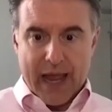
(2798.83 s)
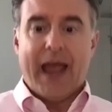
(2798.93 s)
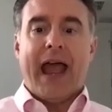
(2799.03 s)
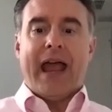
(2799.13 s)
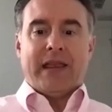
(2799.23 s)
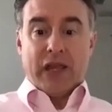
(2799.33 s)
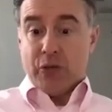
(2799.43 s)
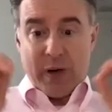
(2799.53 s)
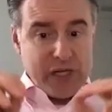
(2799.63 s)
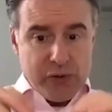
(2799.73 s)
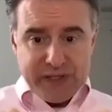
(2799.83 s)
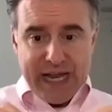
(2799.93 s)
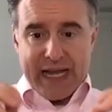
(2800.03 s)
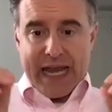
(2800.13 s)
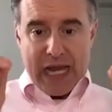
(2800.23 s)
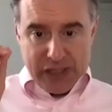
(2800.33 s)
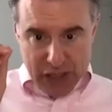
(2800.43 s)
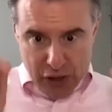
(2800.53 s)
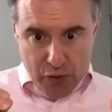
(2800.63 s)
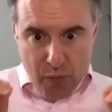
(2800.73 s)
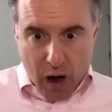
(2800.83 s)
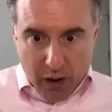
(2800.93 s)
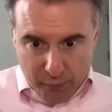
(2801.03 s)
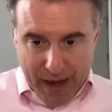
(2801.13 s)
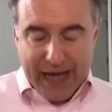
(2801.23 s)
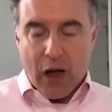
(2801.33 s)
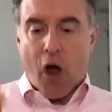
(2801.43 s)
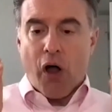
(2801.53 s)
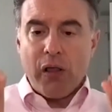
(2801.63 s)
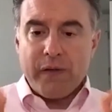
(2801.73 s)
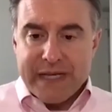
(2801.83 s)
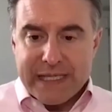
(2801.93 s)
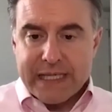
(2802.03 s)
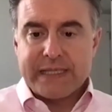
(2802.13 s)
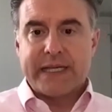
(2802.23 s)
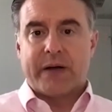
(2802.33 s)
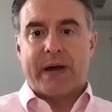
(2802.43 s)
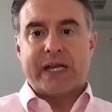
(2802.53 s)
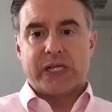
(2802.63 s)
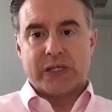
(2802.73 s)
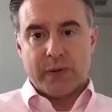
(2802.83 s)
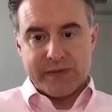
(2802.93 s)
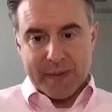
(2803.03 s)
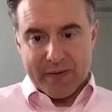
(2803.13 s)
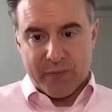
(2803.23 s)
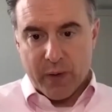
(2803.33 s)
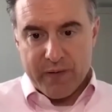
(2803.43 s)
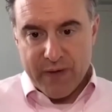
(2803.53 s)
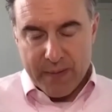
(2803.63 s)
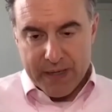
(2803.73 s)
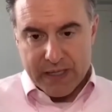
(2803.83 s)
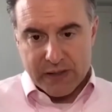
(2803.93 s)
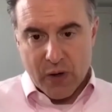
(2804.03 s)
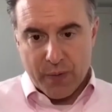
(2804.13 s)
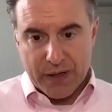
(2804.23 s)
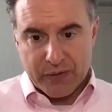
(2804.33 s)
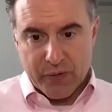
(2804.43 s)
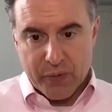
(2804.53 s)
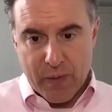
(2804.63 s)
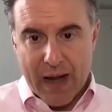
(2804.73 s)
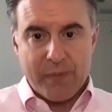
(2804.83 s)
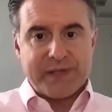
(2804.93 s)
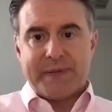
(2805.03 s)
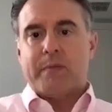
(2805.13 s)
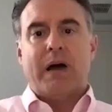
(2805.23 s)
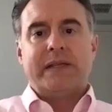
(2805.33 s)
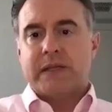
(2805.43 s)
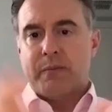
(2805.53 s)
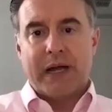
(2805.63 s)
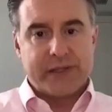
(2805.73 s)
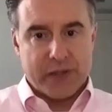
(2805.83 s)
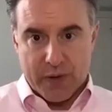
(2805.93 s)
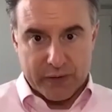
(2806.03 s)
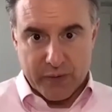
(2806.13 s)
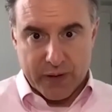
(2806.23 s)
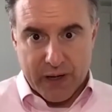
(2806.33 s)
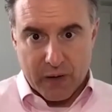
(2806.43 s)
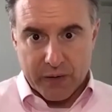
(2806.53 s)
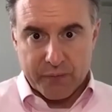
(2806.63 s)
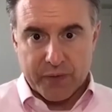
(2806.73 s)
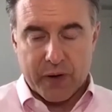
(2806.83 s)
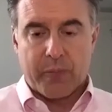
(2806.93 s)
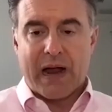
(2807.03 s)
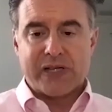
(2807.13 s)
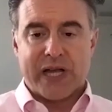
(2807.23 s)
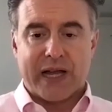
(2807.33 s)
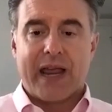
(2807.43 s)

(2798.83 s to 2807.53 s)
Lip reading: And what you said is you are right. All of these considerations we've spent 45 minutes going through, right? We spent months and months going through it, Carolyn, for your project.